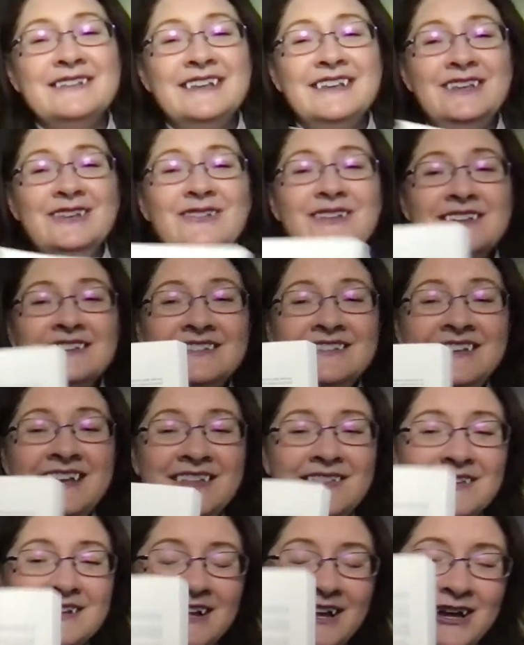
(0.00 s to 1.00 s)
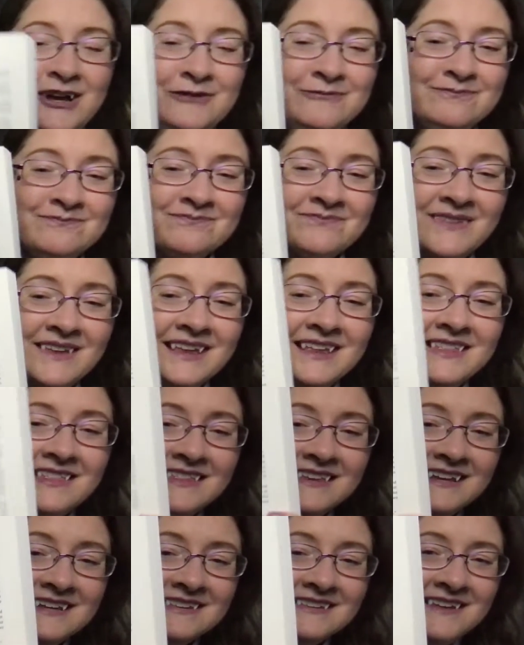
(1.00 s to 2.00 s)
You can see that
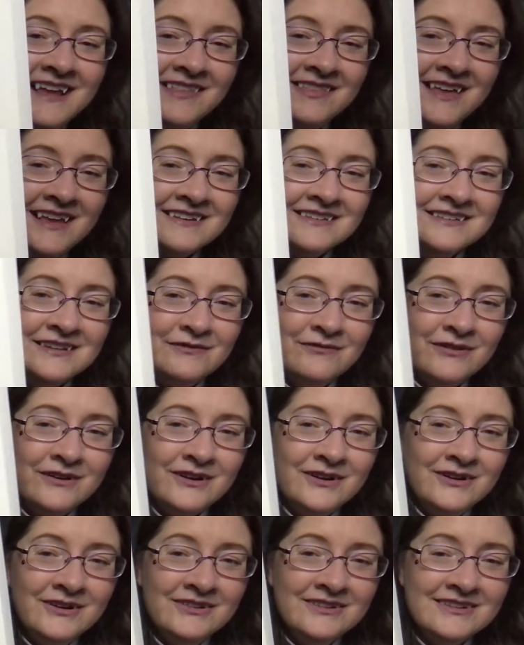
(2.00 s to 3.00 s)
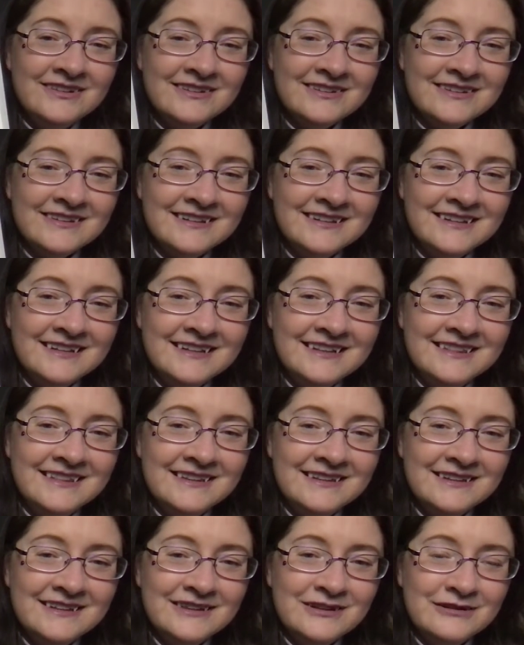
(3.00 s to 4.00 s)
it's not that difficult.
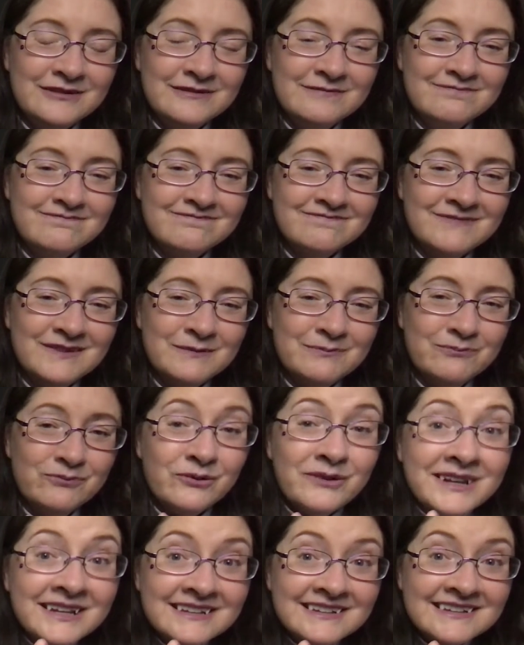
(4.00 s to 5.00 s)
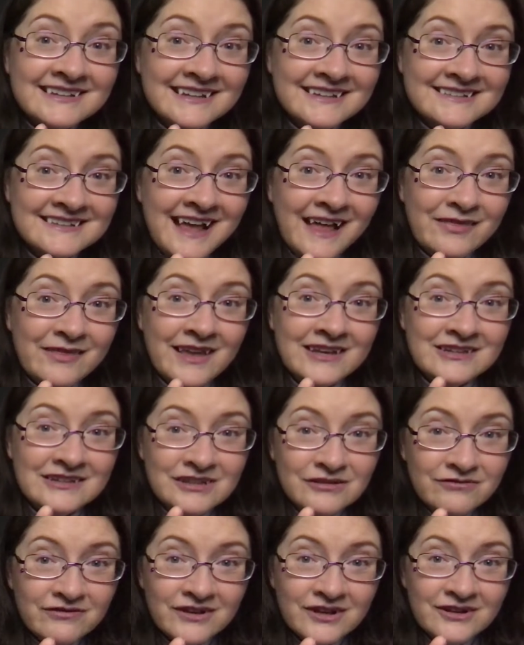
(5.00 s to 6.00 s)
The print is not that
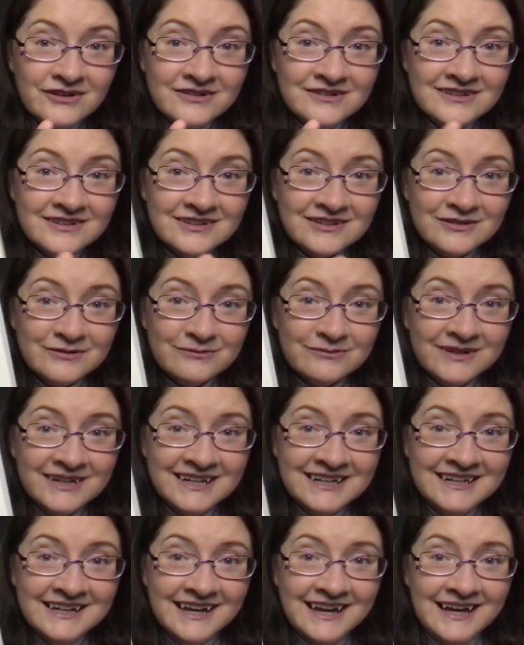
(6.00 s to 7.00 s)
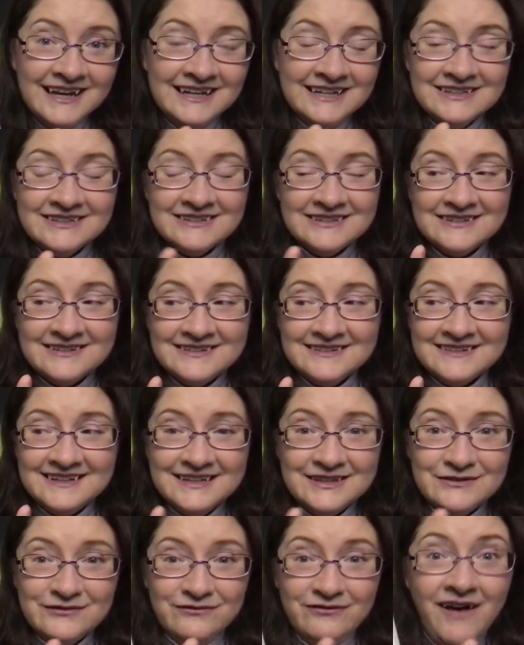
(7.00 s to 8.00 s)
difficult to read.
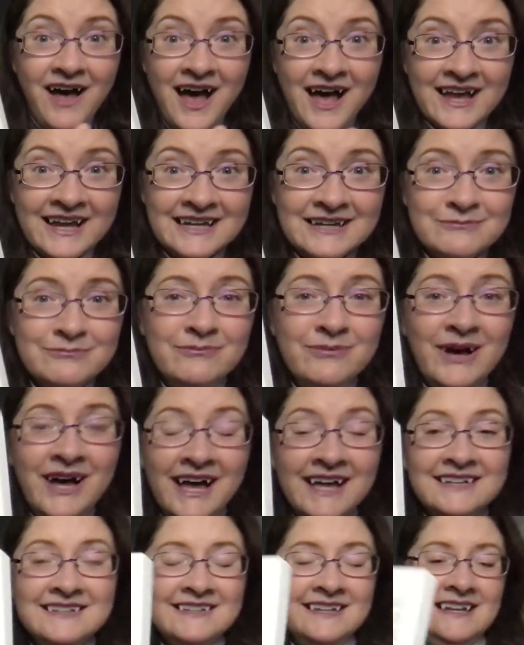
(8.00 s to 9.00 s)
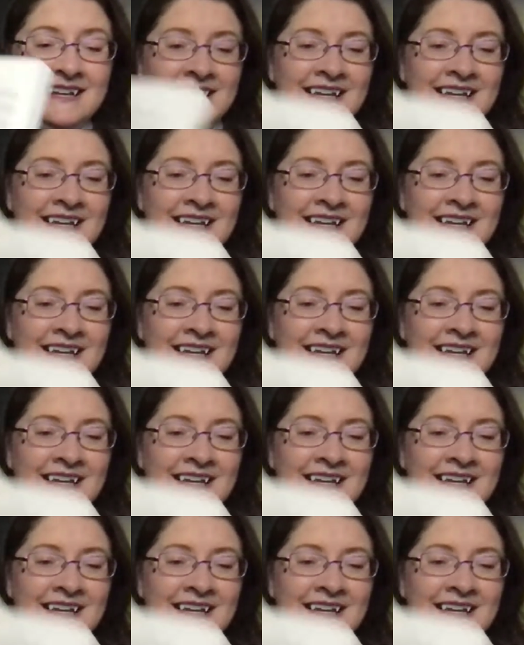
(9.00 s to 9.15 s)
It's fine, but